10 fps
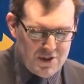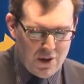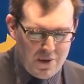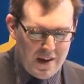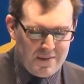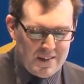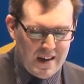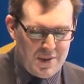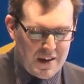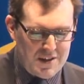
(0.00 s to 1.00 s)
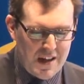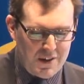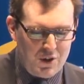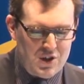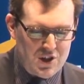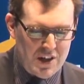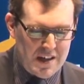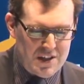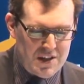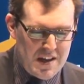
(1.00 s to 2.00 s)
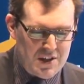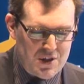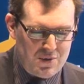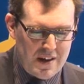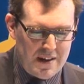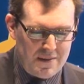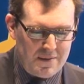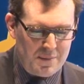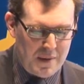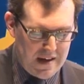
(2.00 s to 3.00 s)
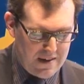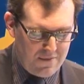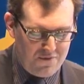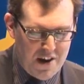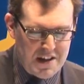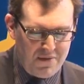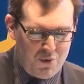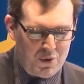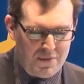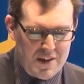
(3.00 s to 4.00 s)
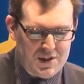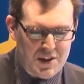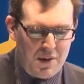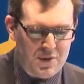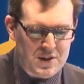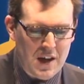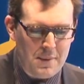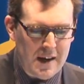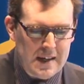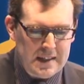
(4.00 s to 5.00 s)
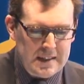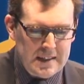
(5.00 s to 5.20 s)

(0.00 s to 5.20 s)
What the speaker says: So I think technology journalists need to be ready for all this stuff that's coming.